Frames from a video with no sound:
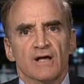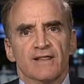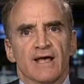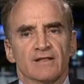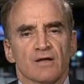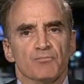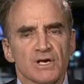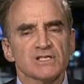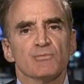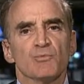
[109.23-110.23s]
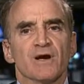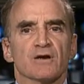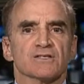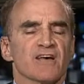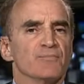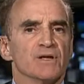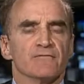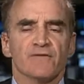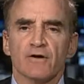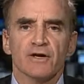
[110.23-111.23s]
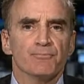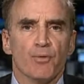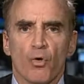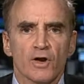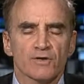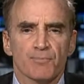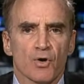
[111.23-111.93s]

that Muslim Americans have been a very important